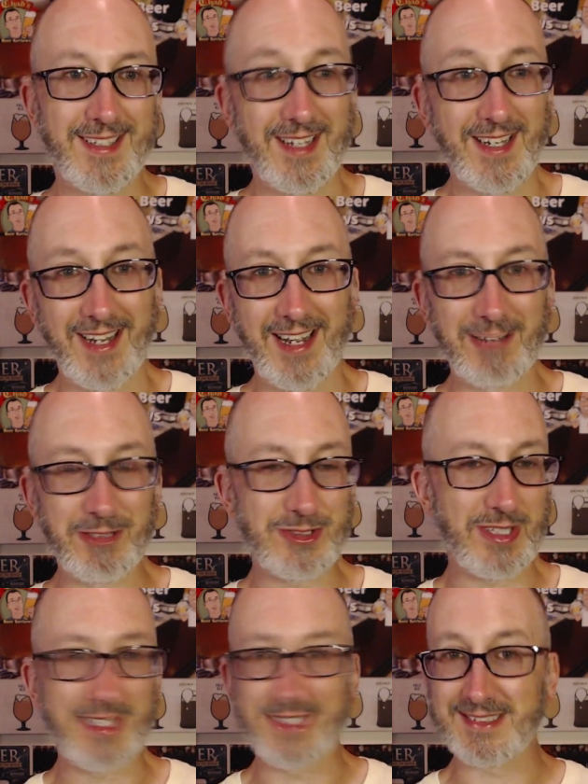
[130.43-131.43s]
I will
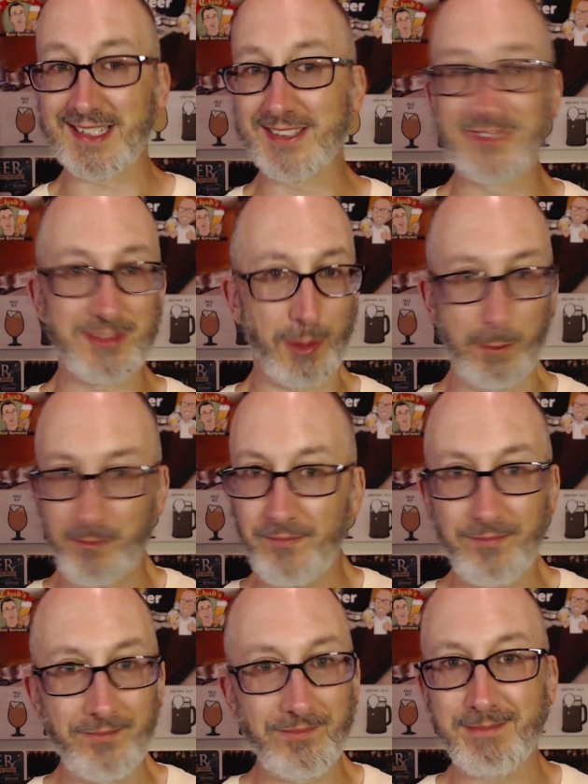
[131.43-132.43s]
say it tastes
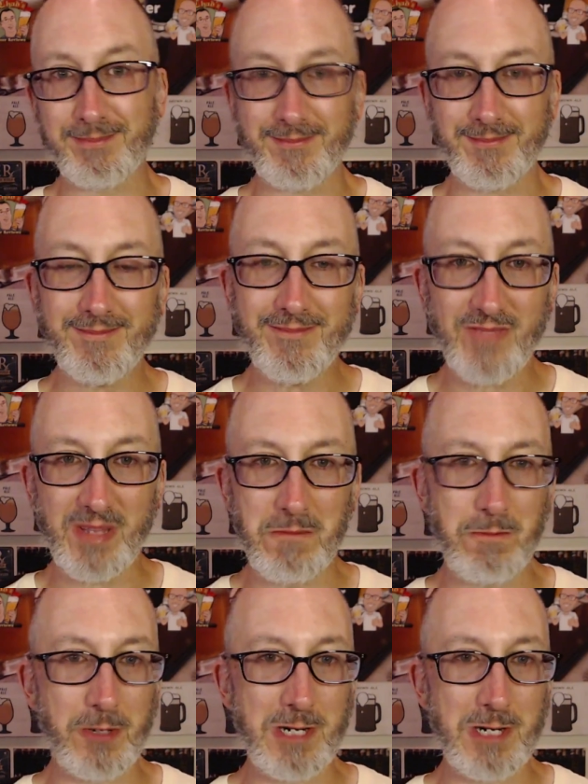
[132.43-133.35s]
pretty